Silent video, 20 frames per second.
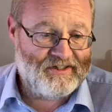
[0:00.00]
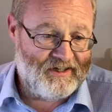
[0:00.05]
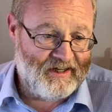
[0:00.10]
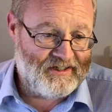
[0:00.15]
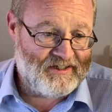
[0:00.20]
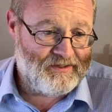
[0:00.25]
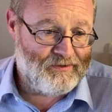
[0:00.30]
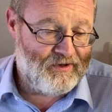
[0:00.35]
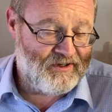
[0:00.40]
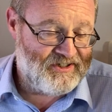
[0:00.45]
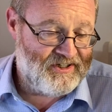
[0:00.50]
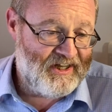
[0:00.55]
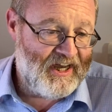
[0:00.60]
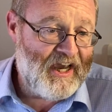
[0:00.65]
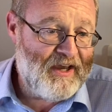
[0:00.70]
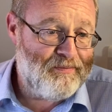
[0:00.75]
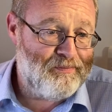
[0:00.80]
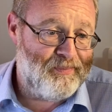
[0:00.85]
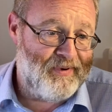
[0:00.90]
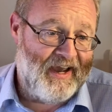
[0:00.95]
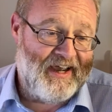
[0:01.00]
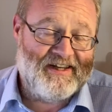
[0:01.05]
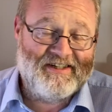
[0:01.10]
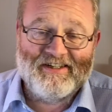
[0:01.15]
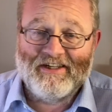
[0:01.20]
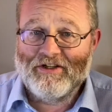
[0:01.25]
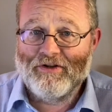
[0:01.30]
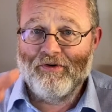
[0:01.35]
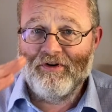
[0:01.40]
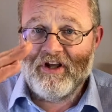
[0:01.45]
this, because the apex
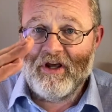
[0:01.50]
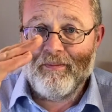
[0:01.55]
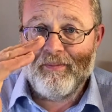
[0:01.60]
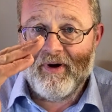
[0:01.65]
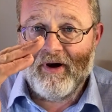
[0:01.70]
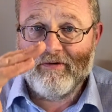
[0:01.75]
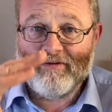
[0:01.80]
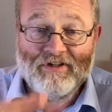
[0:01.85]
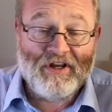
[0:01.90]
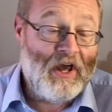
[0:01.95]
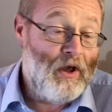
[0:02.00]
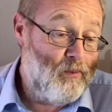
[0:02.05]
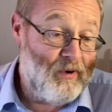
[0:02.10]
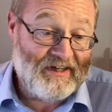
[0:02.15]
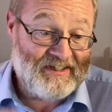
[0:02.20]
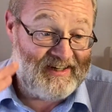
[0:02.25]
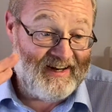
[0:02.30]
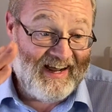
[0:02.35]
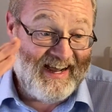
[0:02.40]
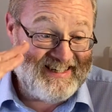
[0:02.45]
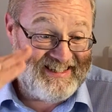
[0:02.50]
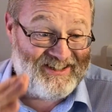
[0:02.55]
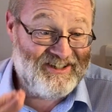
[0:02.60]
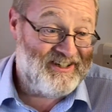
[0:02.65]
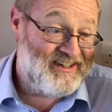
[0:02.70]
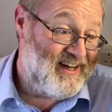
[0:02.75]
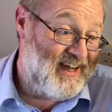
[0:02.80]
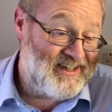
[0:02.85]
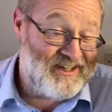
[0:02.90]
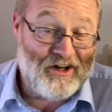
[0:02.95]
is only about, well, it's
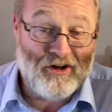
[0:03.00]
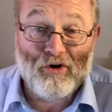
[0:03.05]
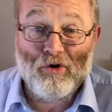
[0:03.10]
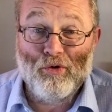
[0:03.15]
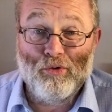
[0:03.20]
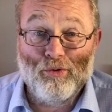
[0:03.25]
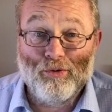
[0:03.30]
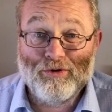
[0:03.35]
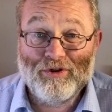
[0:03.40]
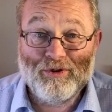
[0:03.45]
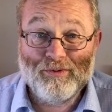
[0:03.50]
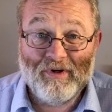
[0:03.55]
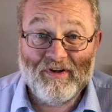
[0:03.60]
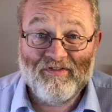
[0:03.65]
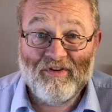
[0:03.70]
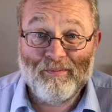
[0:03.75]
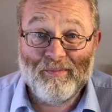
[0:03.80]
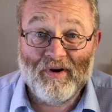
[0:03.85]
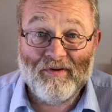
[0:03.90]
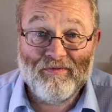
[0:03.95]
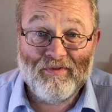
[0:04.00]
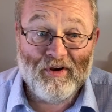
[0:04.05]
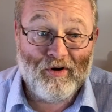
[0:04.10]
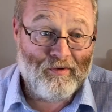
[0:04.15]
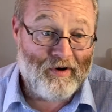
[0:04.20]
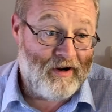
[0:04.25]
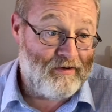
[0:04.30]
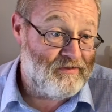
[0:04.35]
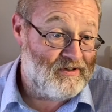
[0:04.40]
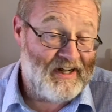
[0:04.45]
less than a quarter wave above the
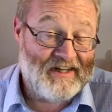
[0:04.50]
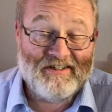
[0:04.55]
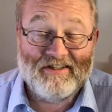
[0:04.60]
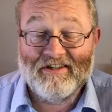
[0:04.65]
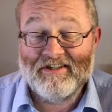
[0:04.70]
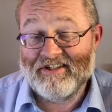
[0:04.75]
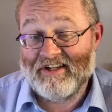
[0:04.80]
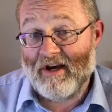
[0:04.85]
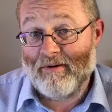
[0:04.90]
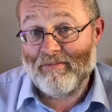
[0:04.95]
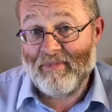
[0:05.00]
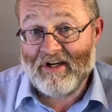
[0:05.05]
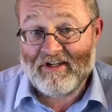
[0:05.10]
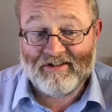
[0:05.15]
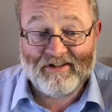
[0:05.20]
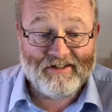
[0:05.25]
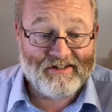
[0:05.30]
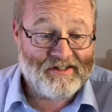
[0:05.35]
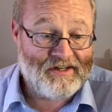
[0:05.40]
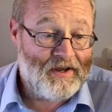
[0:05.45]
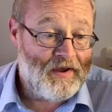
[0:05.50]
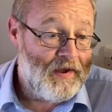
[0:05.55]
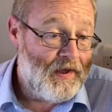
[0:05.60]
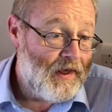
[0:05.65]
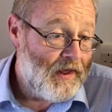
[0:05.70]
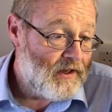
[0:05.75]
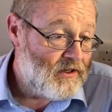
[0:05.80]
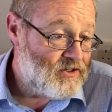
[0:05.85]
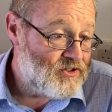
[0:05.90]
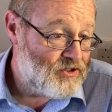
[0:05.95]
ground, less than 10 meters.
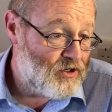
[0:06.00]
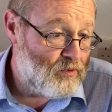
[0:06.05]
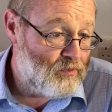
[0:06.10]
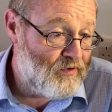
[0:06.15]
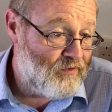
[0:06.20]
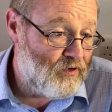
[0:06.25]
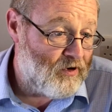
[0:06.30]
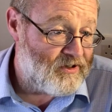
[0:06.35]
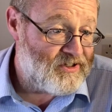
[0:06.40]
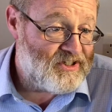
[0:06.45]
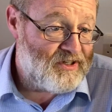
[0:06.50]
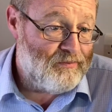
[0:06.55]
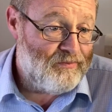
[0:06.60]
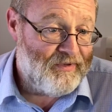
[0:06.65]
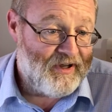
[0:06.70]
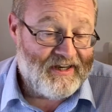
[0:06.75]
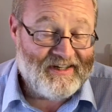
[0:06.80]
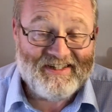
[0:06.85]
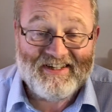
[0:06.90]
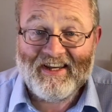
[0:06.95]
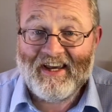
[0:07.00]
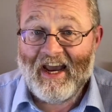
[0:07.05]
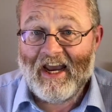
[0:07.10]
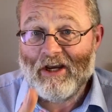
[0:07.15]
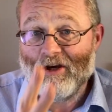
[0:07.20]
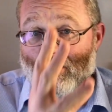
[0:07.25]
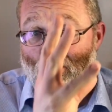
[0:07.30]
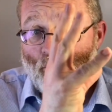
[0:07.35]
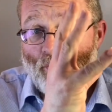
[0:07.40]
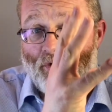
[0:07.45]
So we've got some nice
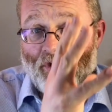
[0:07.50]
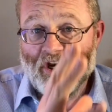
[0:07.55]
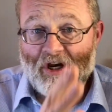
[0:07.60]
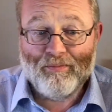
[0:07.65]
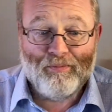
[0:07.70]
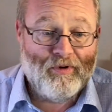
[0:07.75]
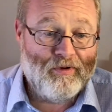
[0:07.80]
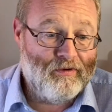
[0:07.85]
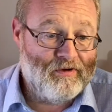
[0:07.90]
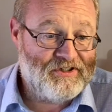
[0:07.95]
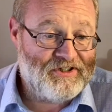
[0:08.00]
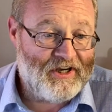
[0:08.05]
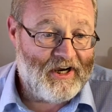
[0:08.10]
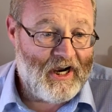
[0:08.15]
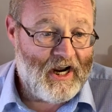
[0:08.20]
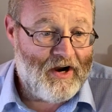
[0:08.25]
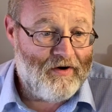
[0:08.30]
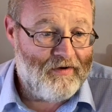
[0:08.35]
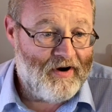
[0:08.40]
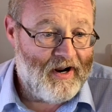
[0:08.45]
gain going up at those higher